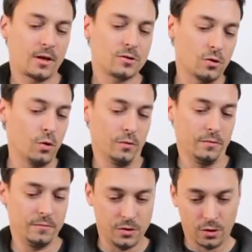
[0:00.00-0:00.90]

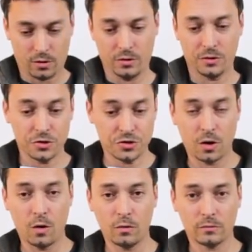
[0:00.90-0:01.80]
So you're going to
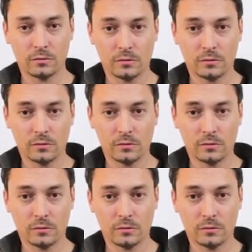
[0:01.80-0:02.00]
show